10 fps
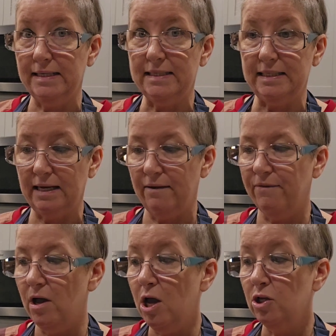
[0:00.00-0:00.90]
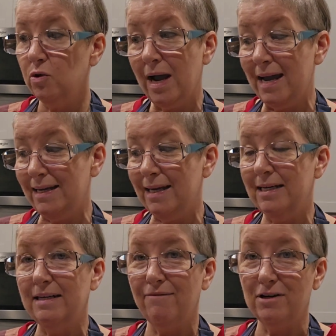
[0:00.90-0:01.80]
stiff, so I had to get a
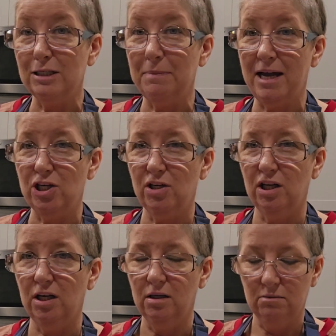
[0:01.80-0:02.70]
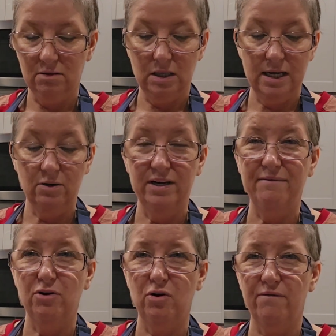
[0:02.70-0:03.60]
different spatula. I don't
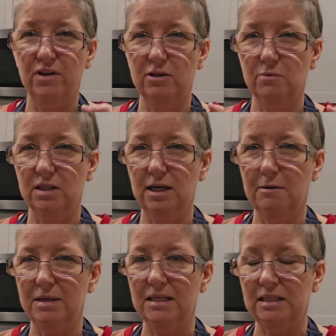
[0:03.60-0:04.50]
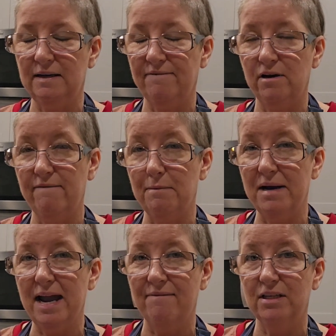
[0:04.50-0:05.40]
even know if this one's going to be stiff enough. I might
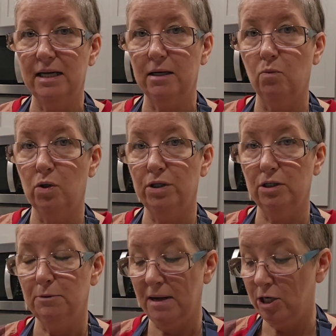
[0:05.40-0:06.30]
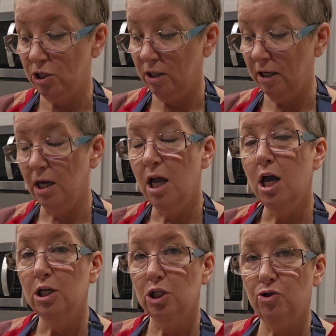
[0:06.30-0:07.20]
have to get a wooden spatula
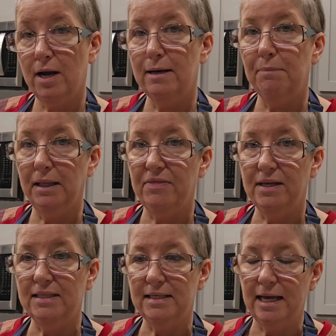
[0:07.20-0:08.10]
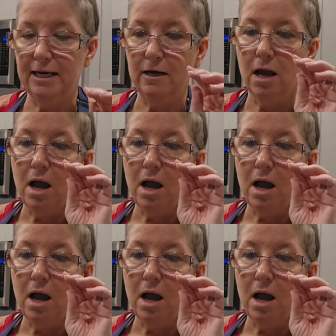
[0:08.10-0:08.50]
to try to blend this in.